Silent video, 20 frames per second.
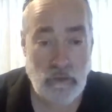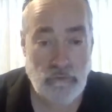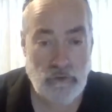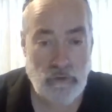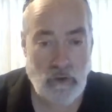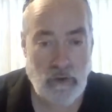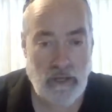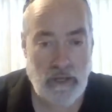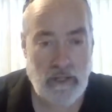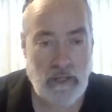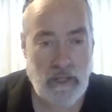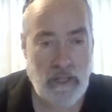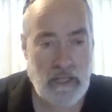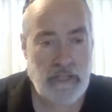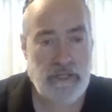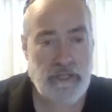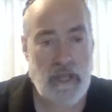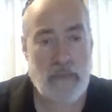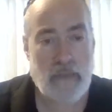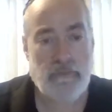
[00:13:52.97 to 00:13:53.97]
So in,
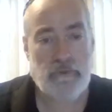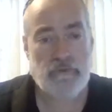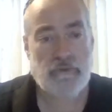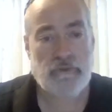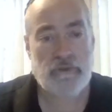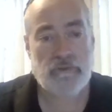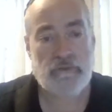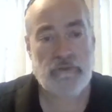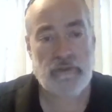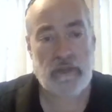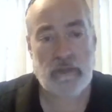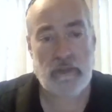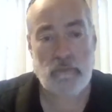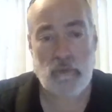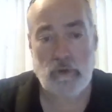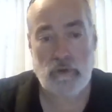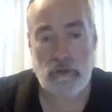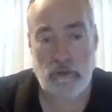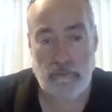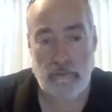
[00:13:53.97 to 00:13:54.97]
in chapter 16,
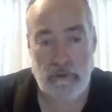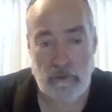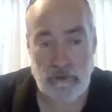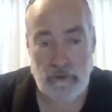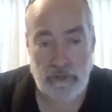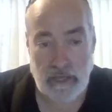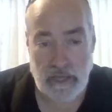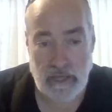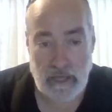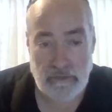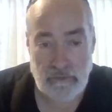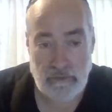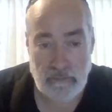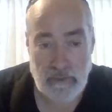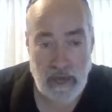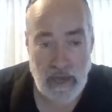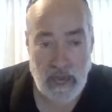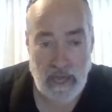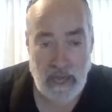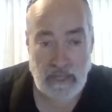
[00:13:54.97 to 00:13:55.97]
we're going to be looking at
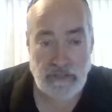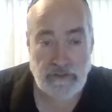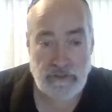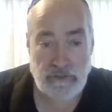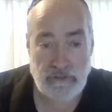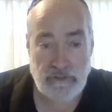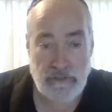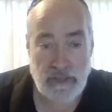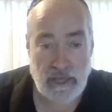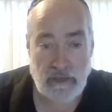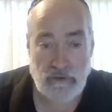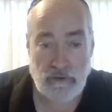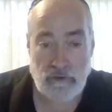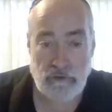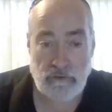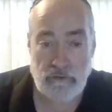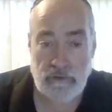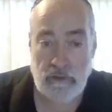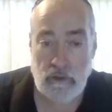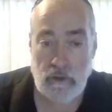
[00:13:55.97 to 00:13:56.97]
some ancient
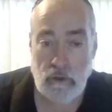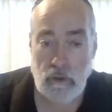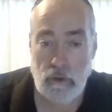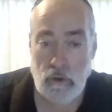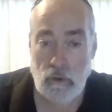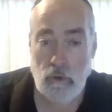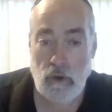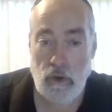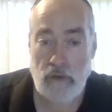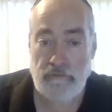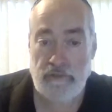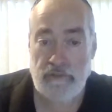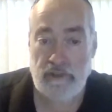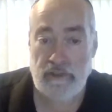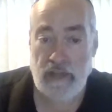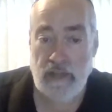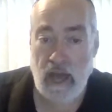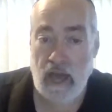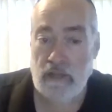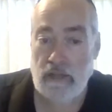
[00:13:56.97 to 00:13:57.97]
thinkers who have
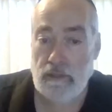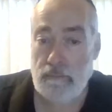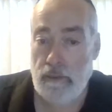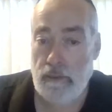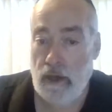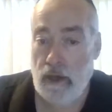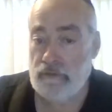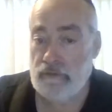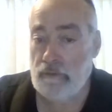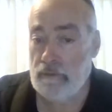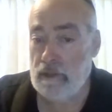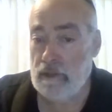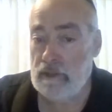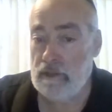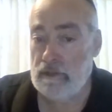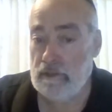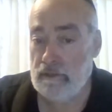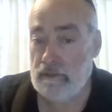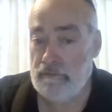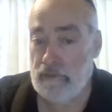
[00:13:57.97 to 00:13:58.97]
denied the
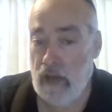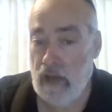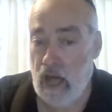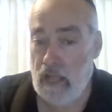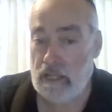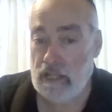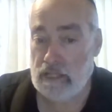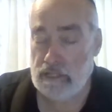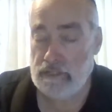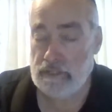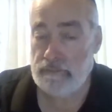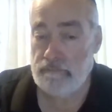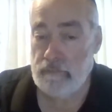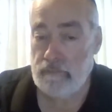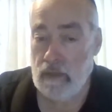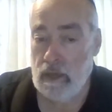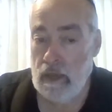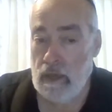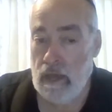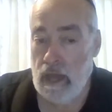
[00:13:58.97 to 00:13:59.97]
possibility of knowledge.
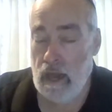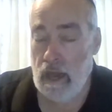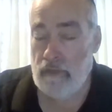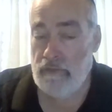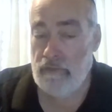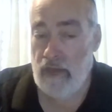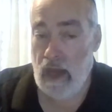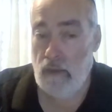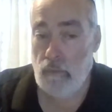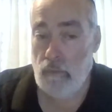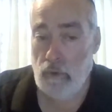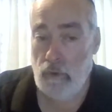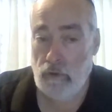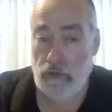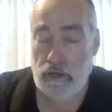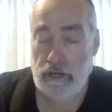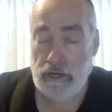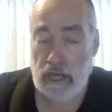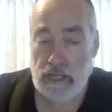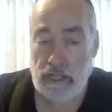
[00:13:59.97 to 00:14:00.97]
And that we'll
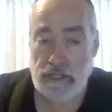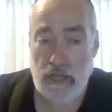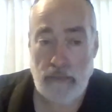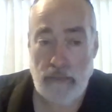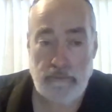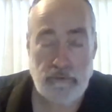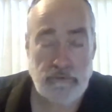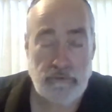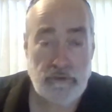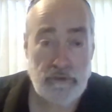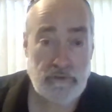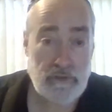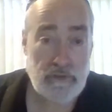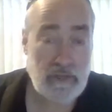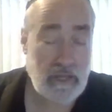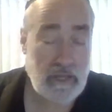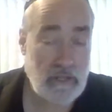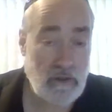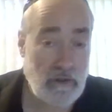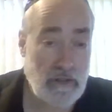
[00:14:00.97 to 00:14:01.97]
look at chapter
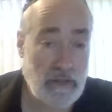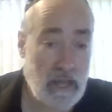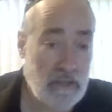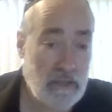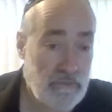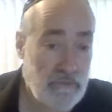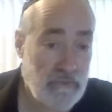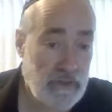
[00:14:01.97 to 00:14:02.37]
16 in our next